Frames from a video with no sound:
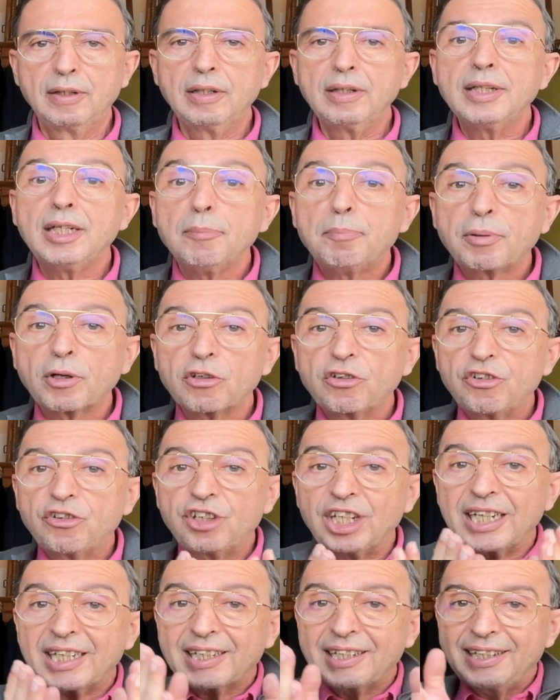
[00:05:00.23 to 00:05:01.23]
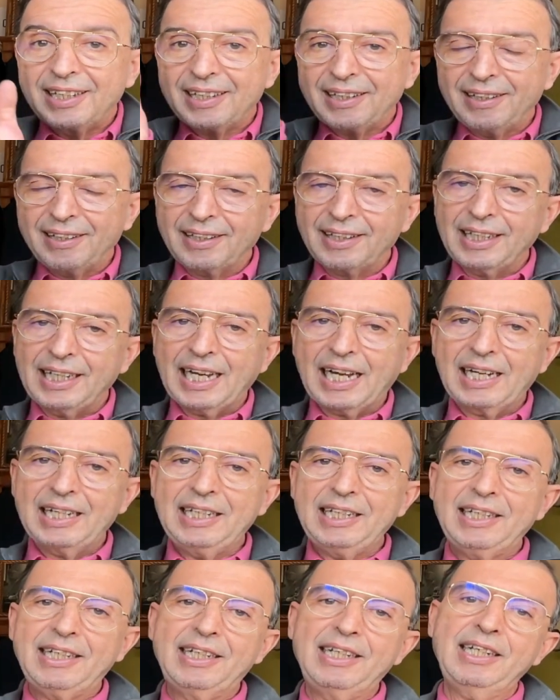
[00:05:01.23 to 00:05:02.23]
The projected
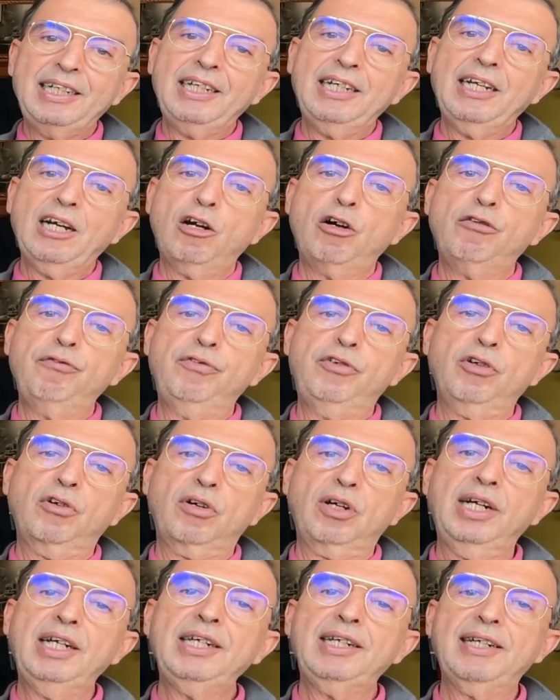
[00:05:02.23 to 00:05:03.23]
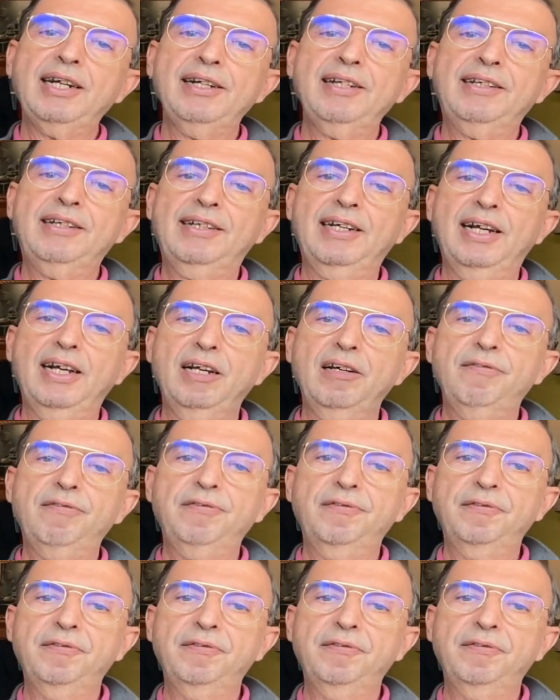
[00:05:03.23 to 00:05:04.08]
reality of your little self